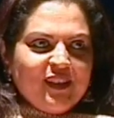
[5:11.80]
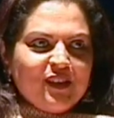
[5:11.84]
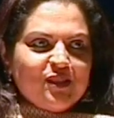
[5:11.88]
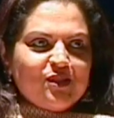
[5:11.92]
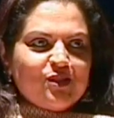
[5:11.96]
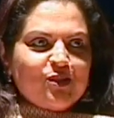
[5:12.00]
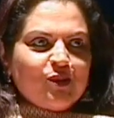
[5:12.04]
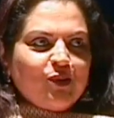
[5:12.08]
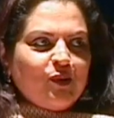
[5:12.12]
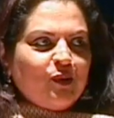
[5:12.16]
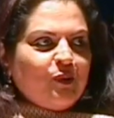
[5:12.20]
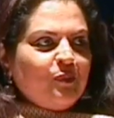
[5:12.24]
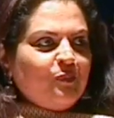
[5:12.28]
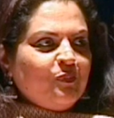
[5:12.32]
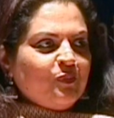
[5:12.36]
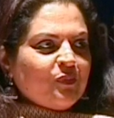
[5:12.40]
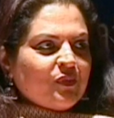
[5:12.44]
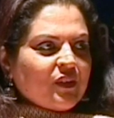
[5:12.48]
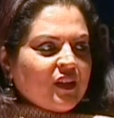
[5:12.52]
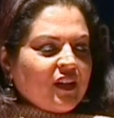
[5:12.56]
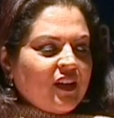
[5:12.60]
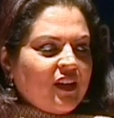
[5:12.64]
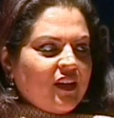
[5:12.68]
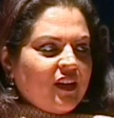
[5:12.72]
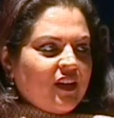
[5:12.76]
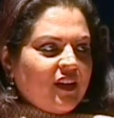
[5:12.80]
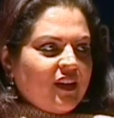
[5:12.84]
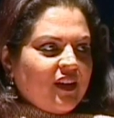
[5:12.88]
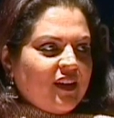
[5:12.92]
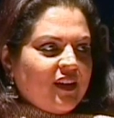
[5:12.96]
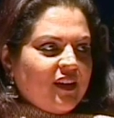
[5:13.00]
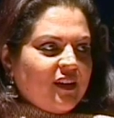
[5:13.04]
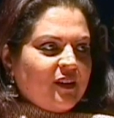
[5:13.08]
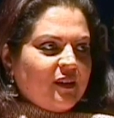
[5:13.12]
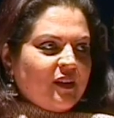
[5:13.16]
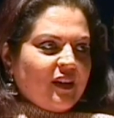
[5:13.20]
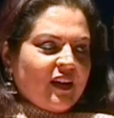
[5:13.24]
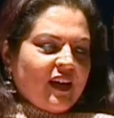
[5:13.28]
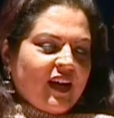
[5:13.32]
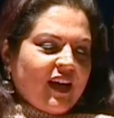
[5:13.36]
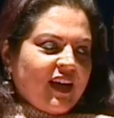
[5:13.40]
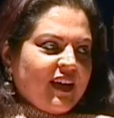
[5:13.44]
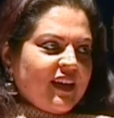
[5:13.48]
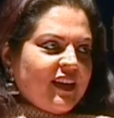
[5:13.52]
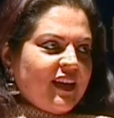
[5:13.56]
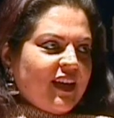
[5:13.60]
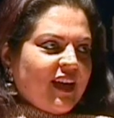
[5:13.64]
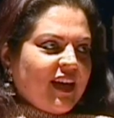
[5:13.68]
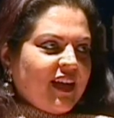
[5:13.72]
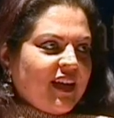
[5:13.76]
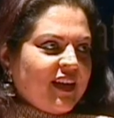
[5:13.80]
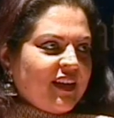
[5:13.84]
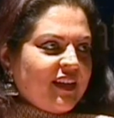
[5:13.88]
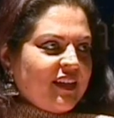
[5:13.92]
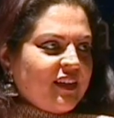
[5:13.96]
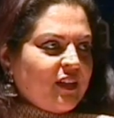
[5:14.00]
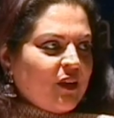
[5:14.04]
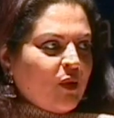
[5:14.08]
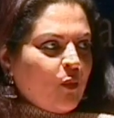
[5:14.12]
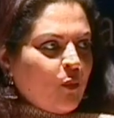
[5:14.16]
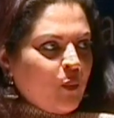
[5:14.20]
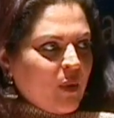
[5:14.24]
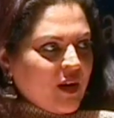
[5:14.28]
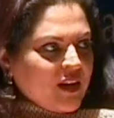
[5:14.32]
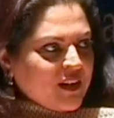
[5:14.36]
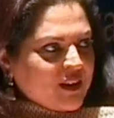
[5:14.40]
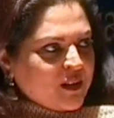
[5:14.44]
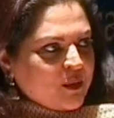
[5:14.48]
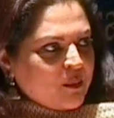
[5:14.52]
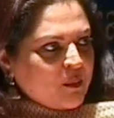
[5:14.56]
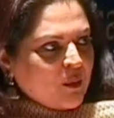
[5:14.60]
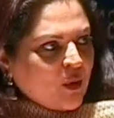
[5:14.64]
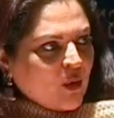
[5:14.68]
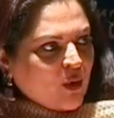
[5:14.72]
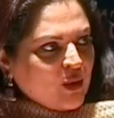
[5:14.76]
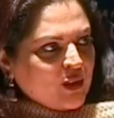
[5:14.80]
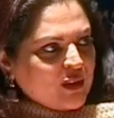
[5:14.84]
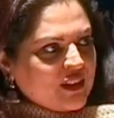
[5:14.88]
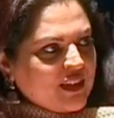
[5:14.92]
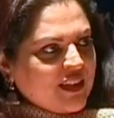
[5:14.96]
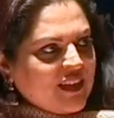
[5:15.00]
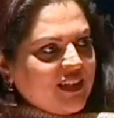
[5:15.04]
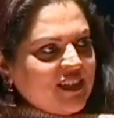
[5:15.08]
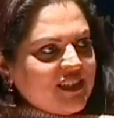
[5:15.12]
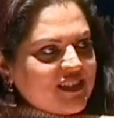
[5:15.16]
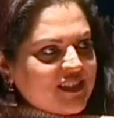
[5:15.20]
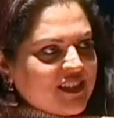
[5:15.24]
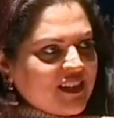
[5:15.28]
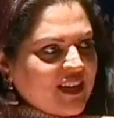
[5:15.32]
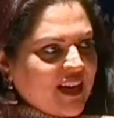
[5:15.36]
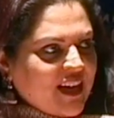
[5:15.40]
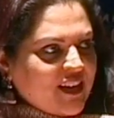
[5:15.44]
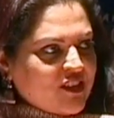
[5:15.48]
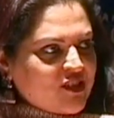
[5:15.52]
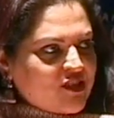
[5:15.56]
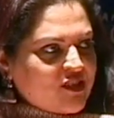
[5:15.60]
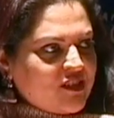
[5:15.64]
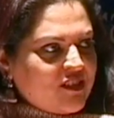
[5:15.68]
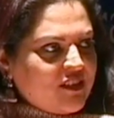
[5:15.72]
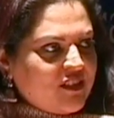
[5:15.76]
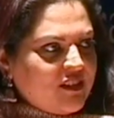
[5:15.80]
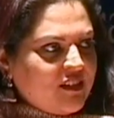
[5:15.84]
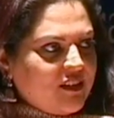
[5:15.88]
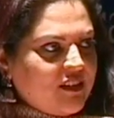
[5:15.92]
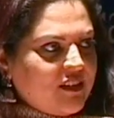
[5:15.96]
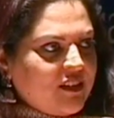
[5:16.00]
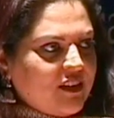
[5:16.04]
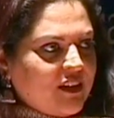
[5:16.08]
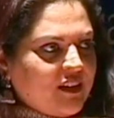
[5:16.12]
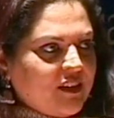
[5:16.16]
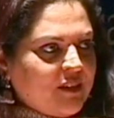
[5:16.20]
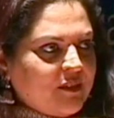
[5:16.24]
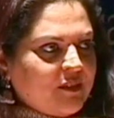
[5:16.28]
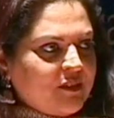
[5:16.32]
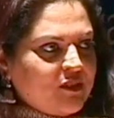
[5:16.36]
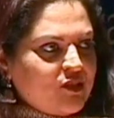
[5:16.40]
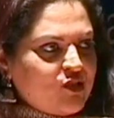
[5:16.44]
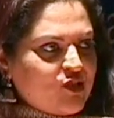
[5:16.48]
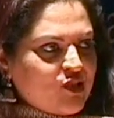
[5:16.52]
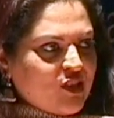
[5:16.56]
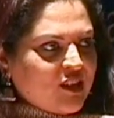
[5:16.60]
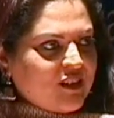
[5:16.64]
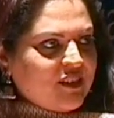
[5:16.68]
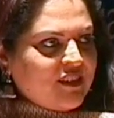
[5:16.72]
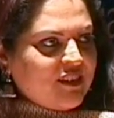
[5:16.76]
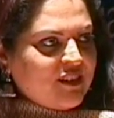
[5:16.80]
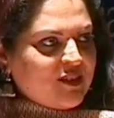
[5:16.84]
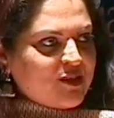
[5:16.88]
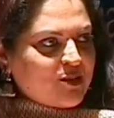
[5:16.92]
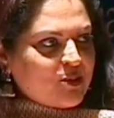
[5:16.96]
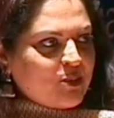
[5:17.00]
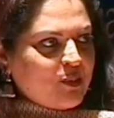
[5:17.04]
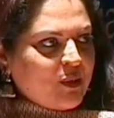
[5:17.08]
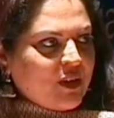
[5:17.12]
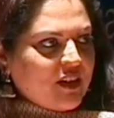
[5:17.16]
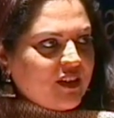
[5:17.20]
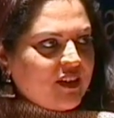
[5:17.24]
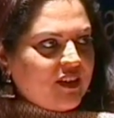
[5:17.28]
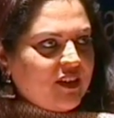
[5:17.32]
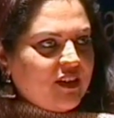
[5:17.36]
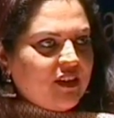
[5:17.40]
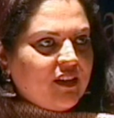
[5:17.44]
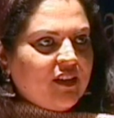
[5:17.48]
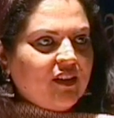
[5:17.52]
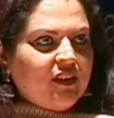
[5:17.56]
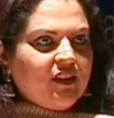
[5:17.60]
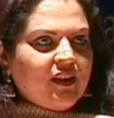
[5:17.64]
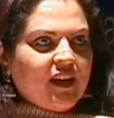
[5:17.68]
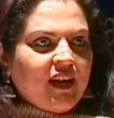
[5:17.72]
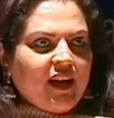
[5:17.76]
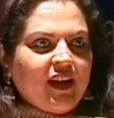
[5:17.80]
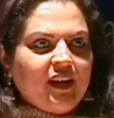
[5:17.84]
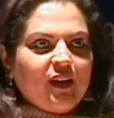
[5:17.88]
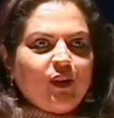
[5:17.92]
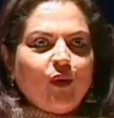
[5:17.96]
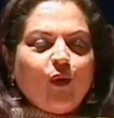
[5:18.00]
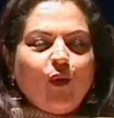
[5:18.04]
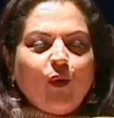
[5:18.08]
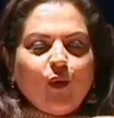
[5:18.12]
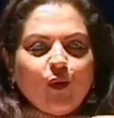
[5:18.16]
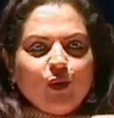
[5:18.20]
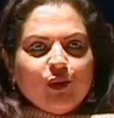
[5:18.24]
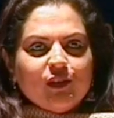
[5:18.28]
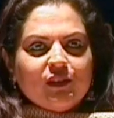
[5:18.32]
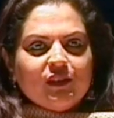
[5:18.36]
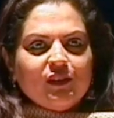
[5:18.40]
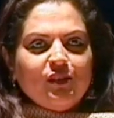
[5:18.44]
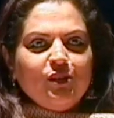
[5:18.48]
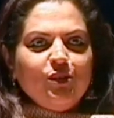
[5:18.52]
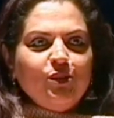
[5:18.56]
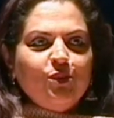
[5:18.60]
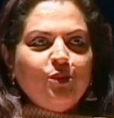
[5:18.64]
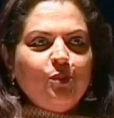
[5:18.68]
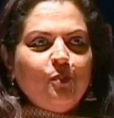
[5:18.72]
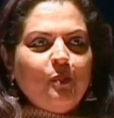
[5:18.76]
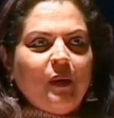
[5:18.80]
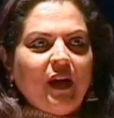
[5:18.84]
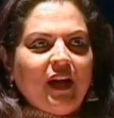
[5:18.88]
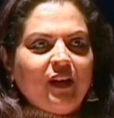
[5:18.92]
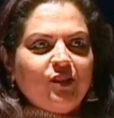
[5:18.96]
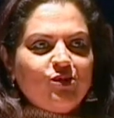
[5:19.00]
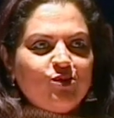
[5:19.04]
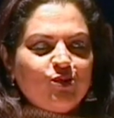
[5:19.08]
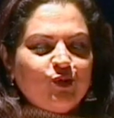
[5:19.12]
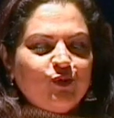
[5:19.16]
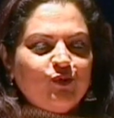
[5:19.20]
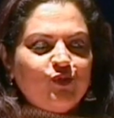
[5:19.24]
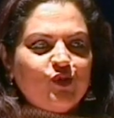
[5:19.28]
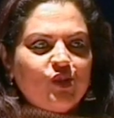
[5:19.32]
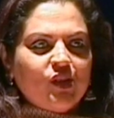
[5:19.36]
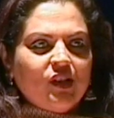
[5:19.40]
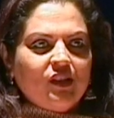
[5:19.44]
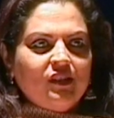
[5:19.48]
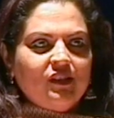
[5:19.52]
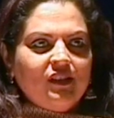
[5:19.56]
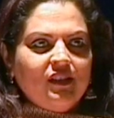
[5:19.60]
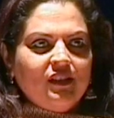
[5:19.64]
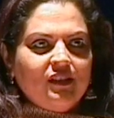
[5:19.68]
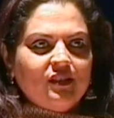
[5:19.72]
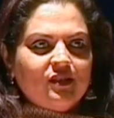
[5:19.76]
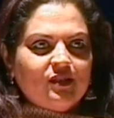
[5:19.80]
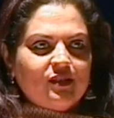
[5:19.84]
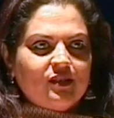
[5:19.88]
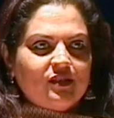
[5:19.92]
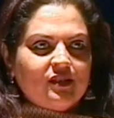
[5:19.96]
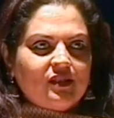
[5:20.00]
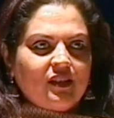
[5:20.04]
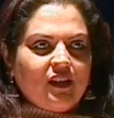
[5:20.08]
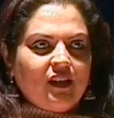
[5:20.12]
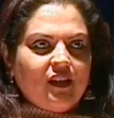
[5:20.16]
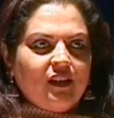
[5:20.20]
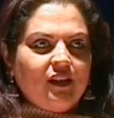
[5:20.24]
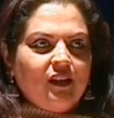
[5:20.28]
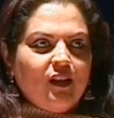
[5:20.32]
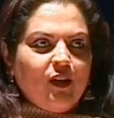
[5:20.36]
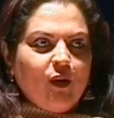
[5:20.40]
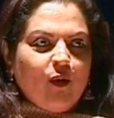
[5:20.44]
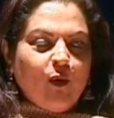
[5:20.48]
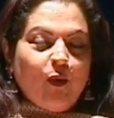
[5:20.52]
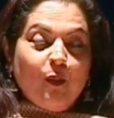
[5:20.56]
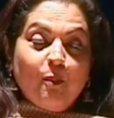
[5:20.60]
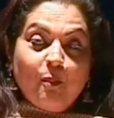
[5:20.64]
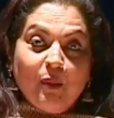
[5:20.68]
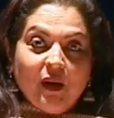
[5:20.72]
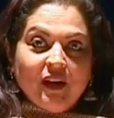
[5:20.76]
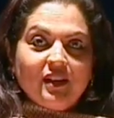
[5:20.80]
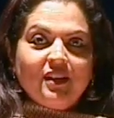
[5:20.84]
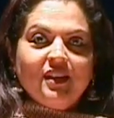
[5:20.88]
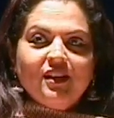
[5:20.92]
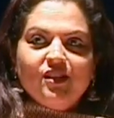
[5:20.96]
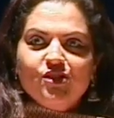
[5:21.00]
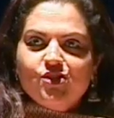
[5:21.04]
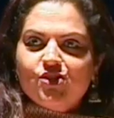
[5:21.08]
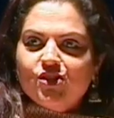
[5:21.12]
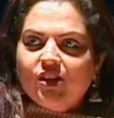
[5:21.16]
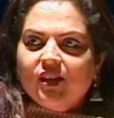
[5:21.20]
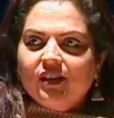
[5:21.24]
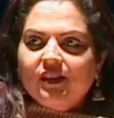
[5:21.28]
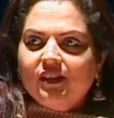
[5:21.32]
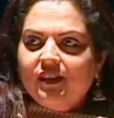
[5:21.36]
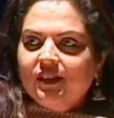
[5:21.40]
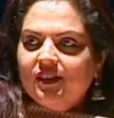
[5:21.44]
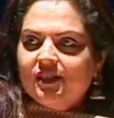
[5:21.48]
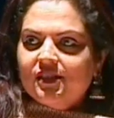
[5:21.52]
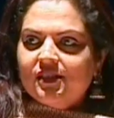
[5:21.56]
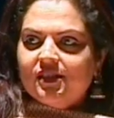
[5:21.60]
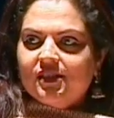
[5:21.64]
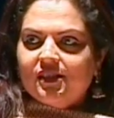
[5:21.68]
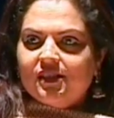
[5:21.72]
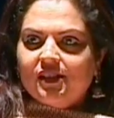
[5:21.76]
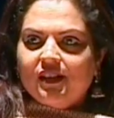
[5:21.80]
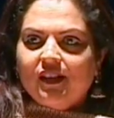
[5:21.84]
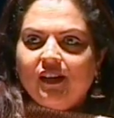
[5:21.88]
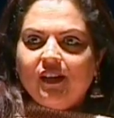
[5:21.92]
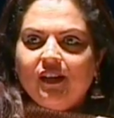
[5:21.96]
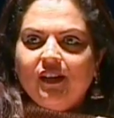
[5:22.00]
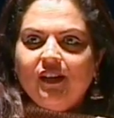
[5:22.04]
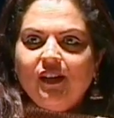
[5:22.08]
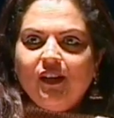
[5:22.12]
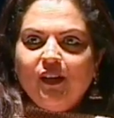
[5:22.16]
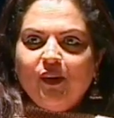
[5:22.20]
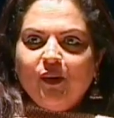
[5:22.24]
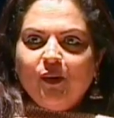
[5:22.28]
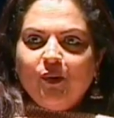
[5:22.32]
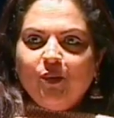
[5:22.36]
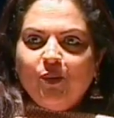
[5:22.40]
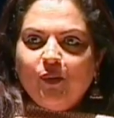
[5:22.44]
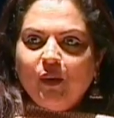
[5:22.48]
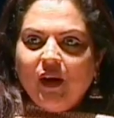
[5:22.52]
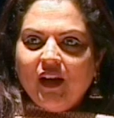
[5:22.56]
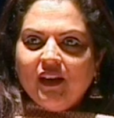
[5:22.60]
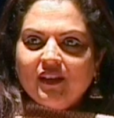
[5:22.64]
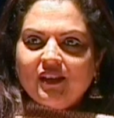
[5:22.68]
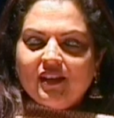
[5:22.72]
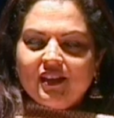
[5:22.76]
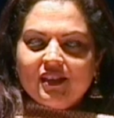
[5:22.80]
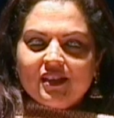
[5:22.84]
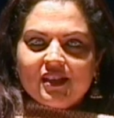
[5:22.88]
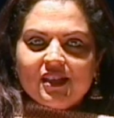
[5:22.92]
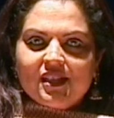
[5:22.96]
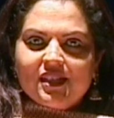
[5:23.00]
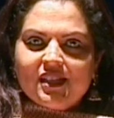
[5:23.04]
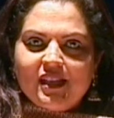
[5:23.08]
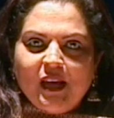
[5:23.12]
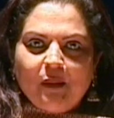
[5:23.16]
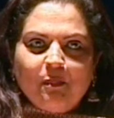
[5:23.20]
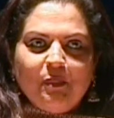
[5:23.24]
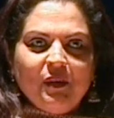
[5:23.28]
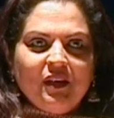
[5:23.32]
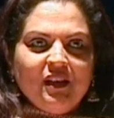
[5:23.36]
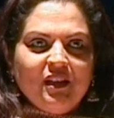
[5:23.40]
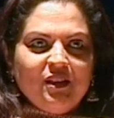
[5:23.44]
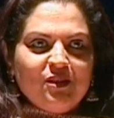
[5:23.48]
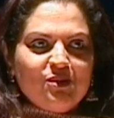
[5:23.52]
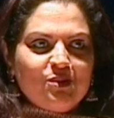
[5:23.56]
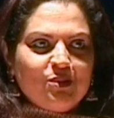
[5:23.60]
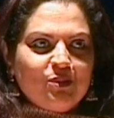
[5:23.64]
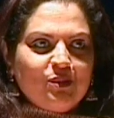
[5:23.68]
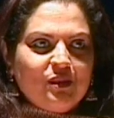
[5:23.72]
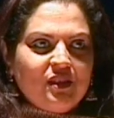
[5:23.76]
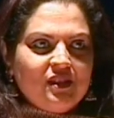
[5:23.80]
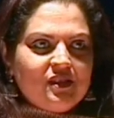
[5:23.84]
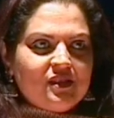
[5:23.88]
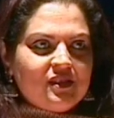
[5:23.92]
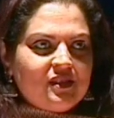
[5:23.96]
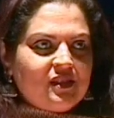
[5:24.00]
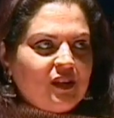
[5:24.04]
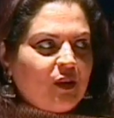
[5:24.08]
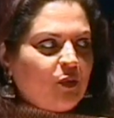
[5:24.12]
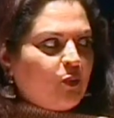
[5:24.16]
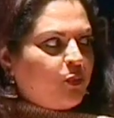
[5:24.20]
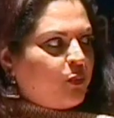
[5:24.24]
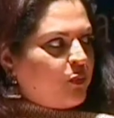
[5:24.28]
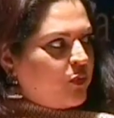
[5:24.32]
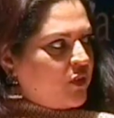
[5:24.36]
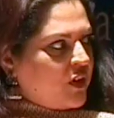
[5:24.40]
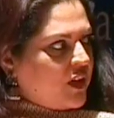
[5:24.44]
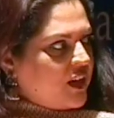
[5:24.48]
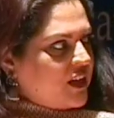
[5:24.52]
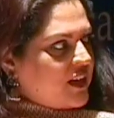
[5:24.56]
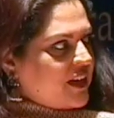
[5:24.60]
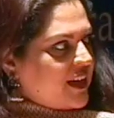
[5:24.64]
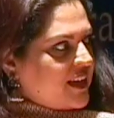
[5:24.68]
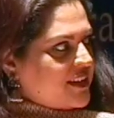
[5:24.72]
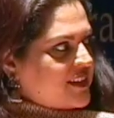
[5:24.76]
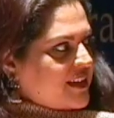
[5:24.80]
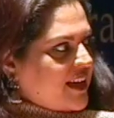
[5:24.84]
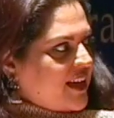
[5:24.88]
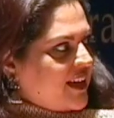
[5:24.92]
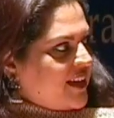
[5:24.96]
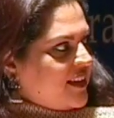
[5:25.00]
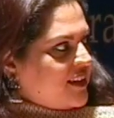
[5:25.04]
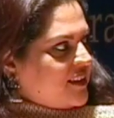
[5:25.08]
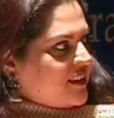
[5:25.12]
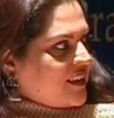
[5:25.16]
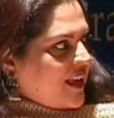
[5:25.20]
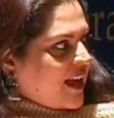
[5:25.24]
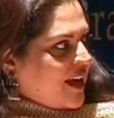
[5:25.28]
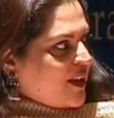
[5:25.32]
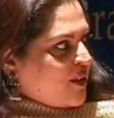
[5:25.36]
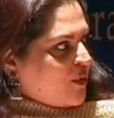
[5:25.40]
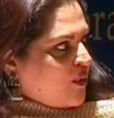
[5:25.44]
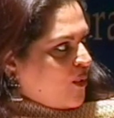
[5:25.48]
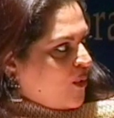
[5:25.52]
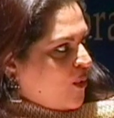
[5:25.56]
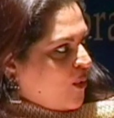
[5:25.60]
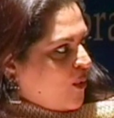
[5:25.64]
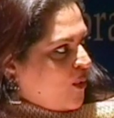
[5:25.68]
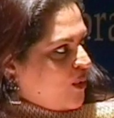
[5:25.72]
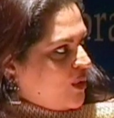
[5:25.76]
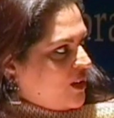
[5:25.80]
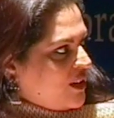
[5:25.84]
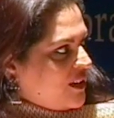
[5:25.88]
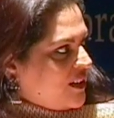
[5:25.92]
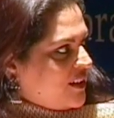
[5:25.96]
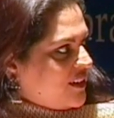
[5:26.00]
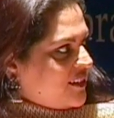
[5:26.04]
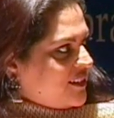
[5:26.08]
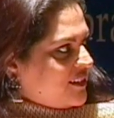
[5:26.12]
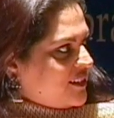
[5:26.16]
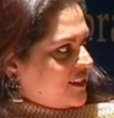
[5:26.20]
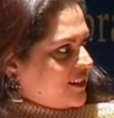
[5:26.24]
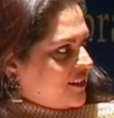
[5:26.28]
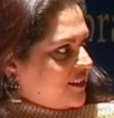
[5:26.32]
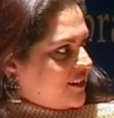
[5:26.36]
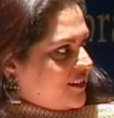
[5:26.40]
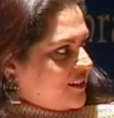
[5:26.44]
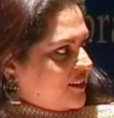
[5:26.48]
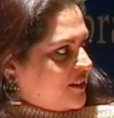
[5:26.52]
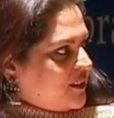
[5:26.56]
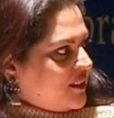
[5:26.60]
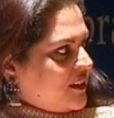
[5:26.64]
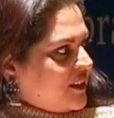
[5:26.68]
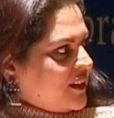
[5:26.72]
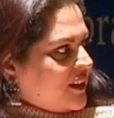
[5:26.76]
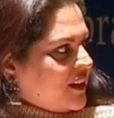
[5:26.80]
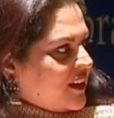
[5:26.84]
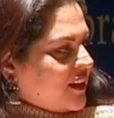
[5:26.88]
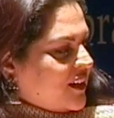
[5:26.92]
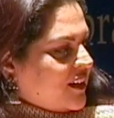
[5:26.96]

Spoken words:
So I welcome all the international journalists who are here and all the new batch of journalists or budding journalists who are stepping into this field, as I thank all the